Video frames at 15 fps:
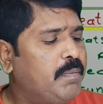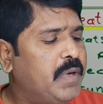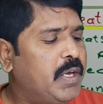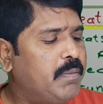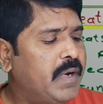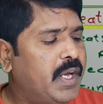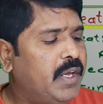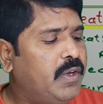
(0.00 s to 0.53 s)

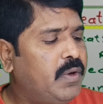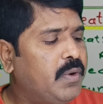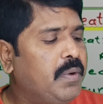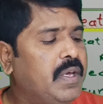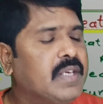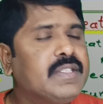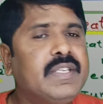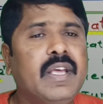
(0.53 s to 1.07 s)
P by
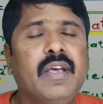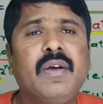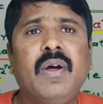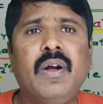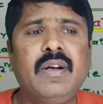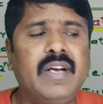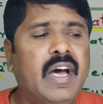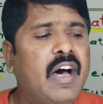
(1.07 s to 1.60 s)
Q is
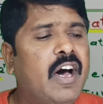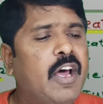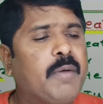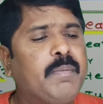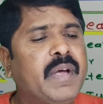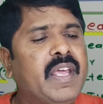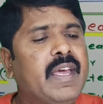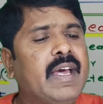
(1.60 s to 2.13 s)
equal to
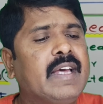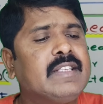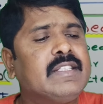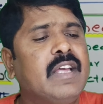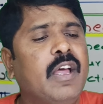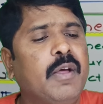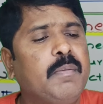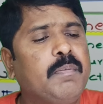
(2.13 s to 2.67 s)
R by S,